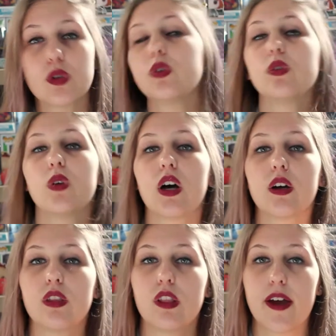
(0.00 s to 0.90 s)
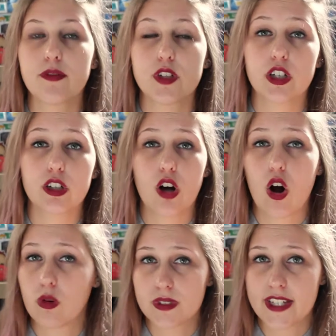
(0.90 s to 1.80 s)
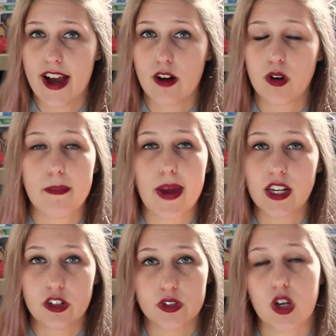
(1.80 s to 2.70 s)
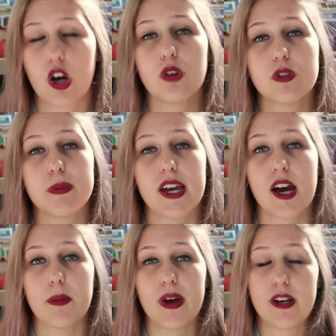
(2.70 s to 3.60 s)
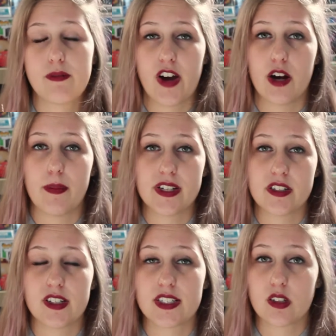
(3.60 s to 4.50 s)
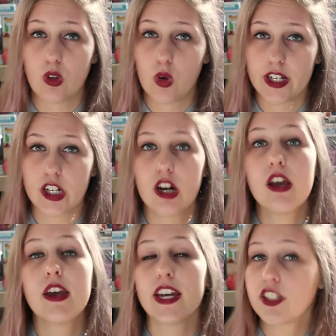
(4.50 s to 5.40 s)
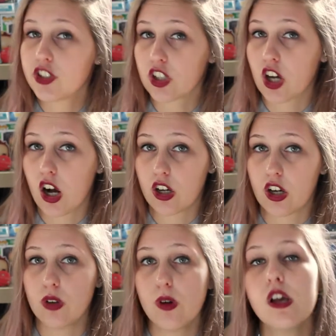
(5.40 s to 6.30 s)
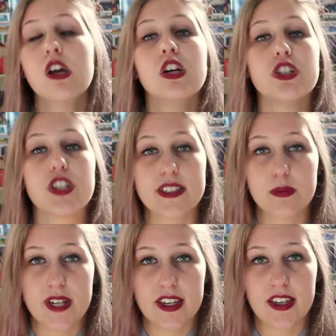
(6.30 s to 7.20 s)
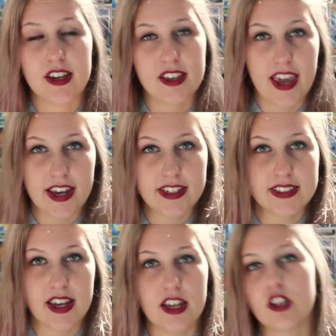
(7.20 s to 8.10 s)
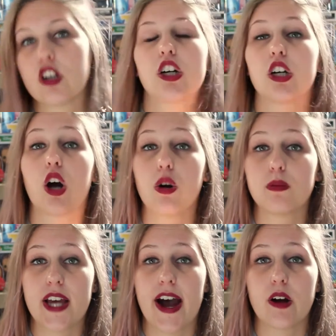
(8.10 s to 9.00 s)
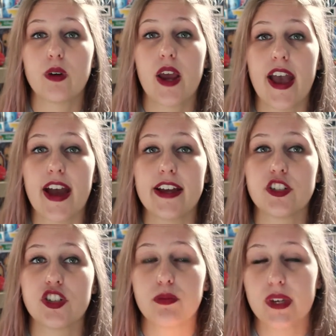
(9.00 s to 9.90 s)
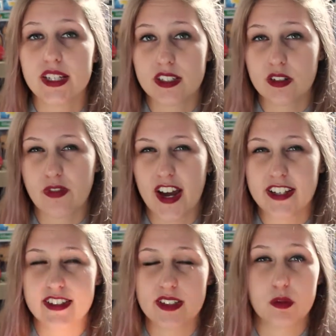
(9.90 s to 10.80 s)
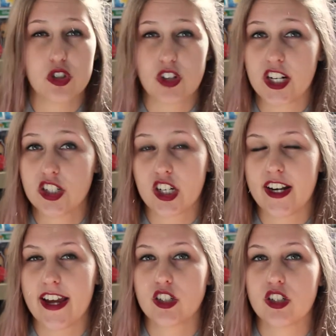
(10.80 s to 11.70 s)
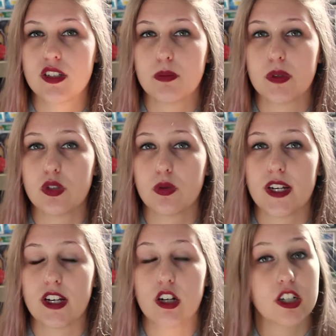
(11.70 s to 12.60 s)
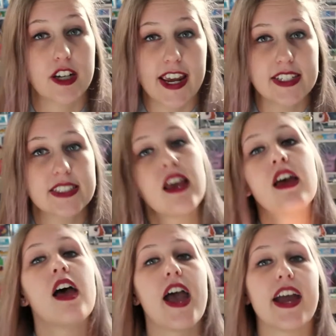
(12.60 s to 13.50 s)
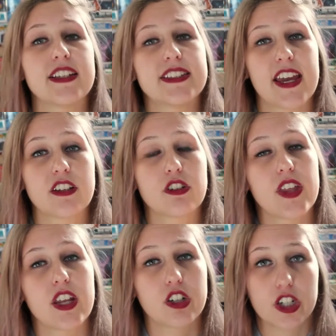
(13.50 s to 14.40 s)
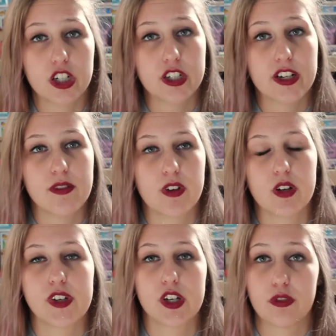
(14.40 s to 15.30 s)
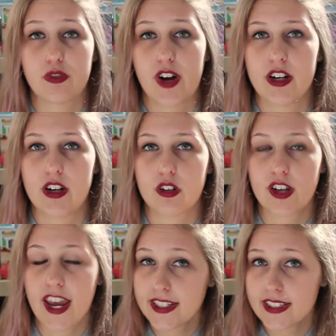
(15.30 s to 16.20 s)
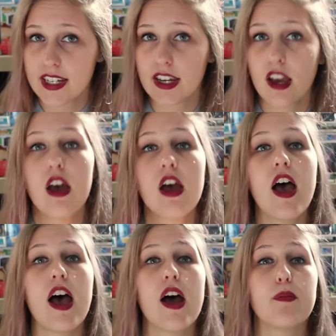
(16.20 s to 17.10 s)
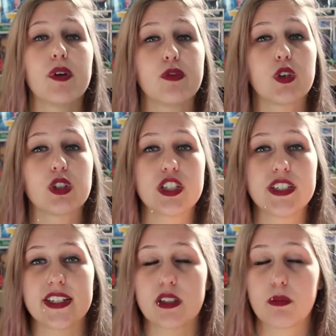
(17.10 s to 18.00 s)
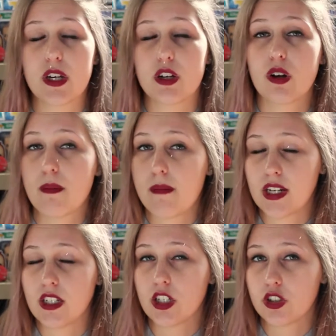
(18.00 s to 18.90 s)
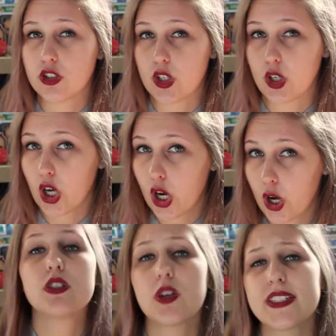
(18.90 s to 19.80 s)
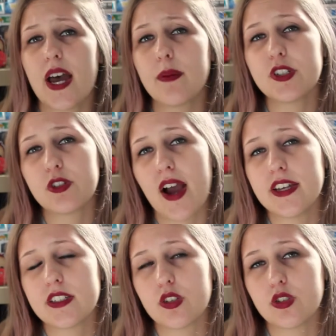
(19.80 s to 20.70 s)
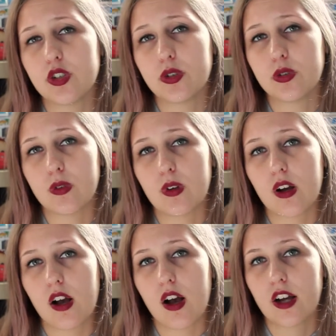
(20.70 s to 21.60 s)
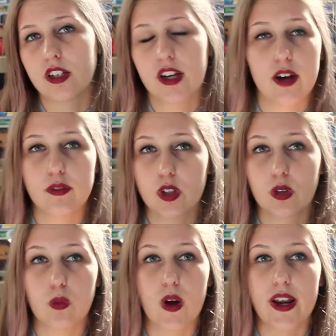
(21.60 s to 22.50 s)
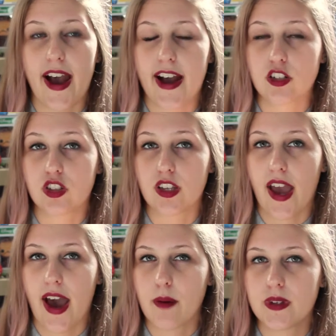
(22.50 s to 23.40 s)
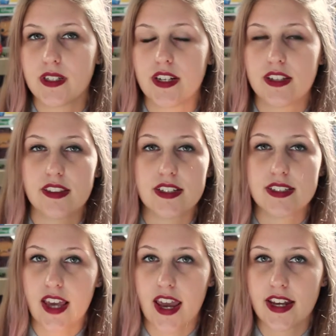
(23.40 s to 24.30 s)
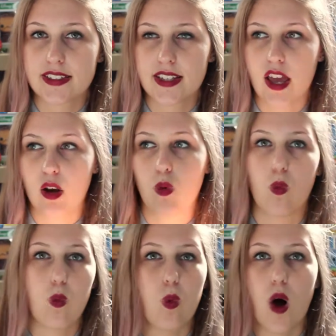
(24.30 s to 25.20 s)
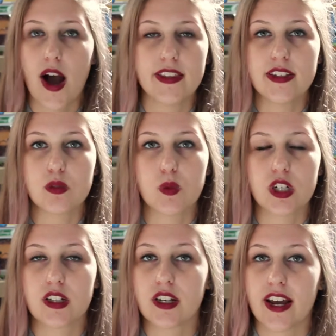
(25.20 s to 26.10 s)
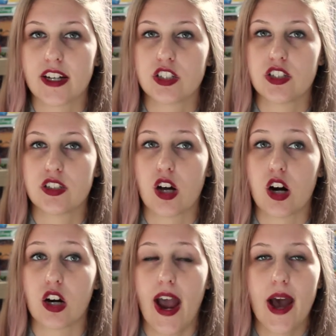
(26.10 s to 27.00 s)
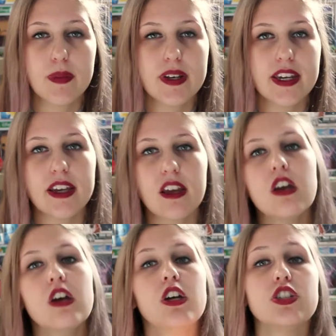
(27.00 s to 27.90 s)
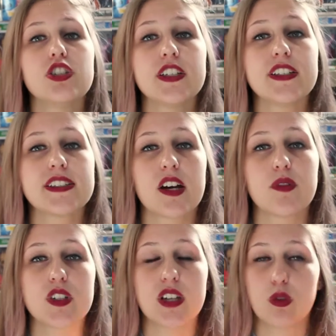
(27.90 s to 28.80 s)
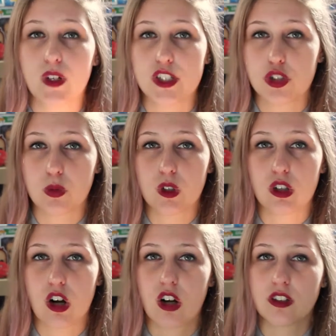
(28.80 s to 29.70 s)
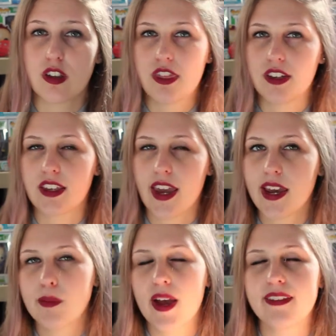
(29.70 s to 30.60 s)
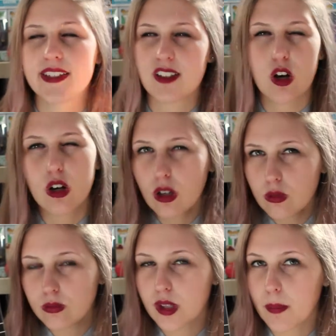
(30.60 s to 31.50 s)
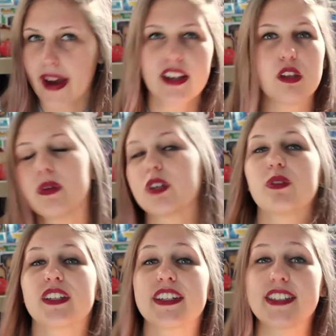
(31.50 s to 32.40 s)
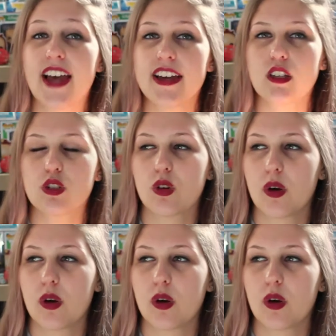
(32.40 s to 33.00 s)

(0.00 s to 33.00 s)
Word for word: who left her hometown town many years ago to become an environmentalist lawyer in Chicago. She ends up taking a case in her hometown and she begins to find some strange connections between her case and a scandal that occurred involving her friend Casey before she disappeared many years ago. So as Abby tries to uncover what actually happened in this case and why these weird connections are happening, she discovers a ritual called the game, and that's all the back of the book really says, so